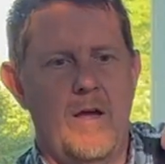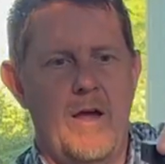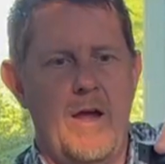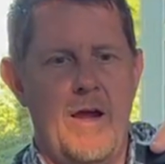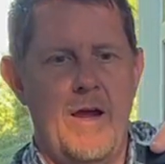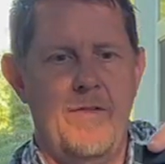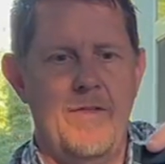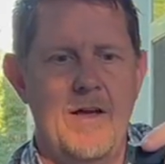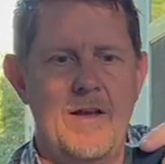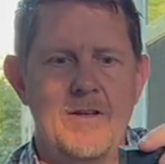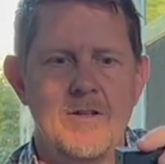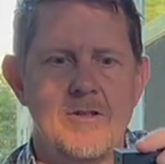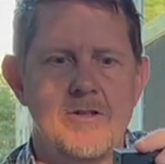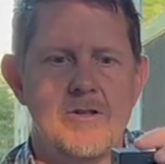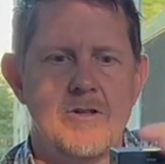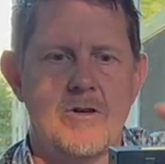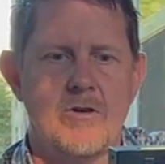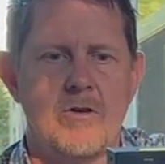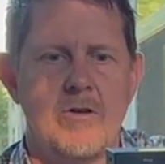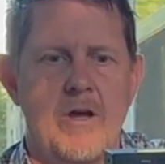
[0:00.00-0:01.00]
And that
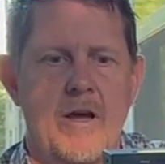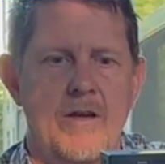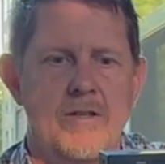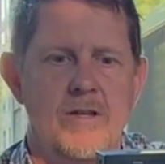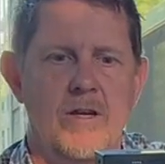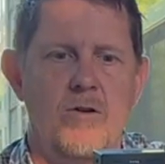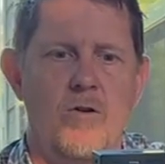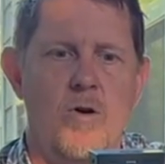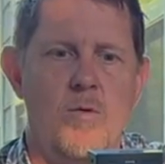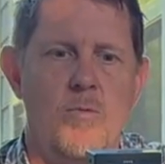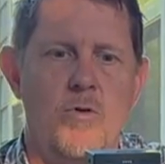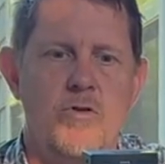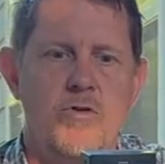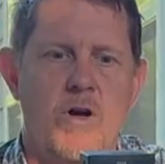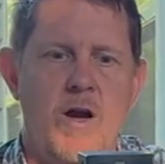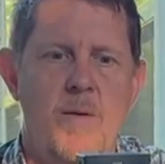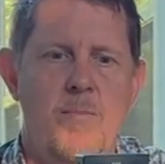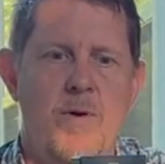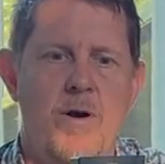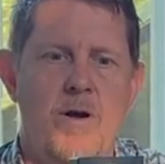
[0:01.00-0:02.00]
just is a normal
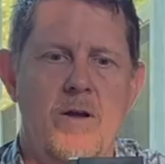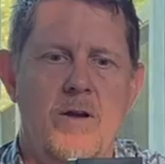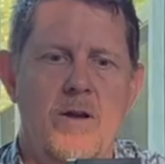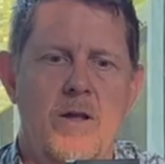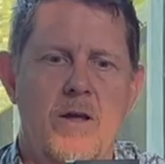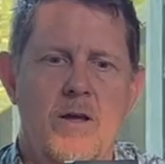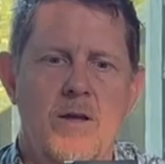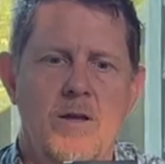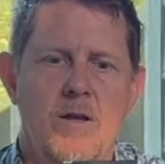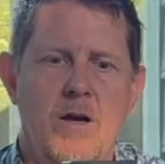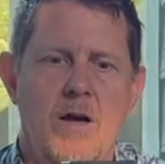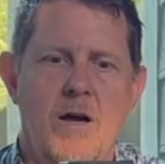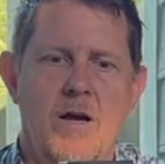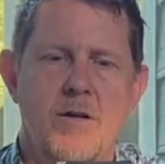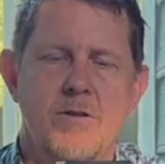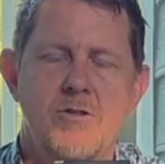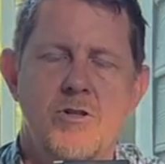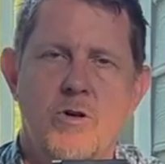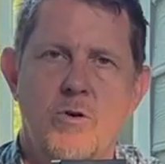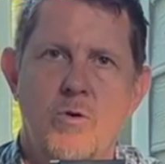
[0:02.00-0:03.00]
tripod uh,
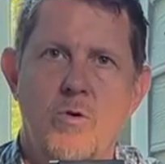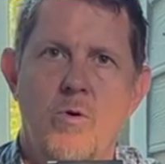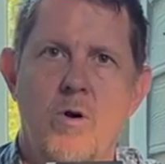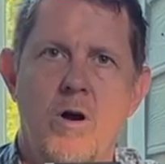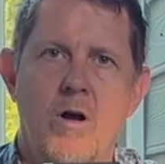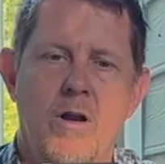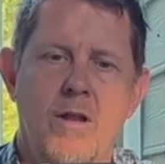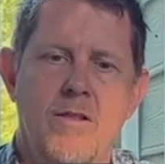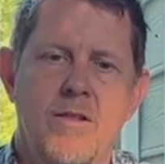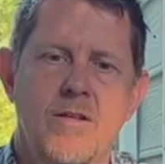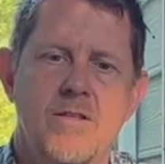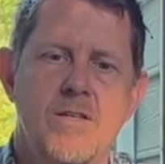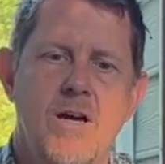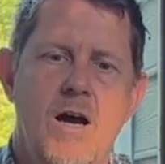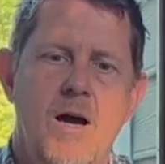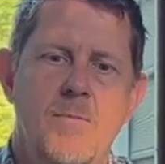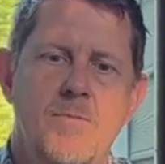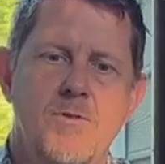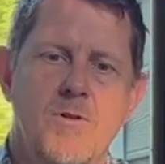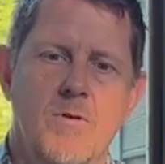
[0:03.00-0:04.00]
screw on in the
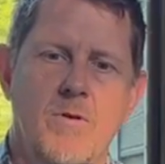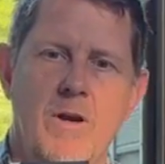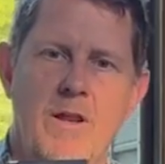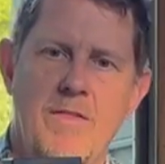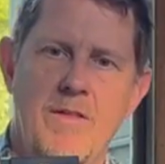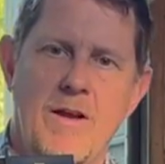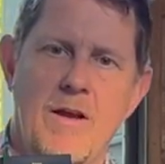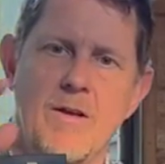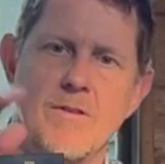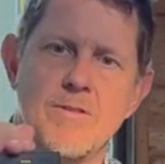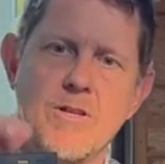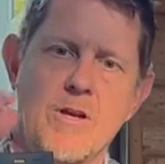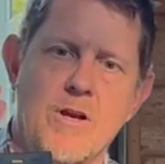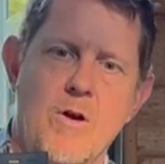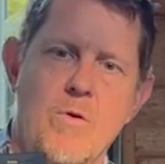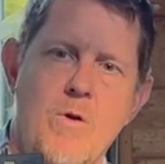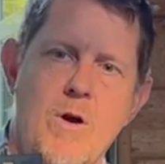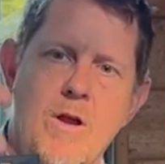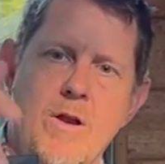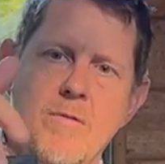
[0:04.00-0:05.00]
top, so anything else can
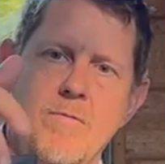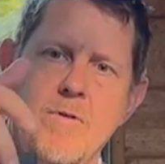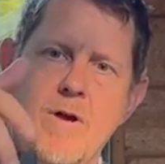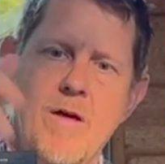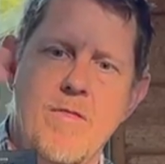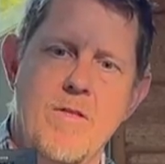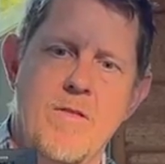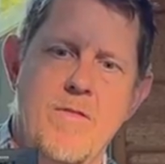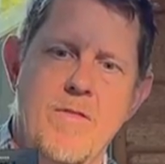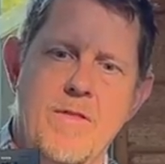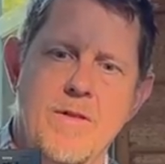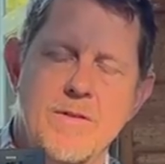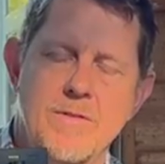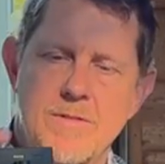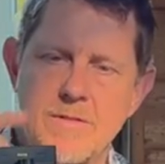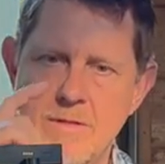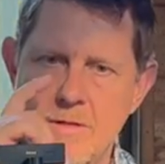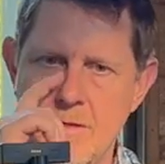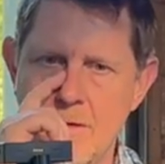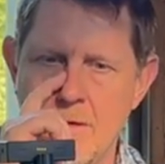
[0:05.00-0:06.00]
go on other than
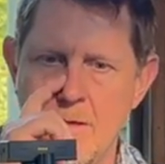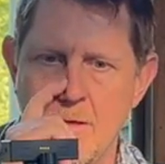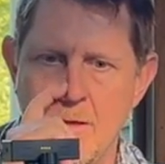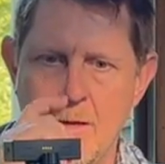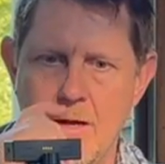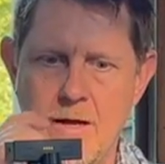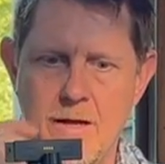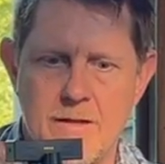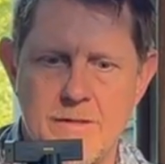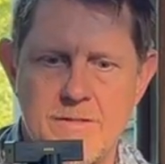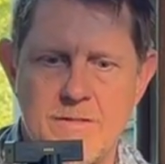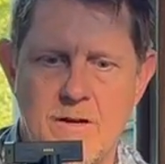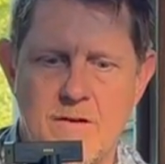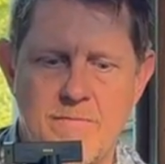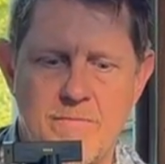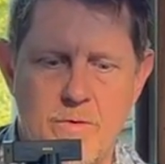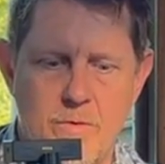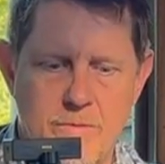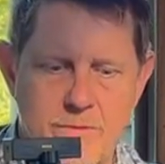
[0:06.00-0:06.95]
this uh, cell phone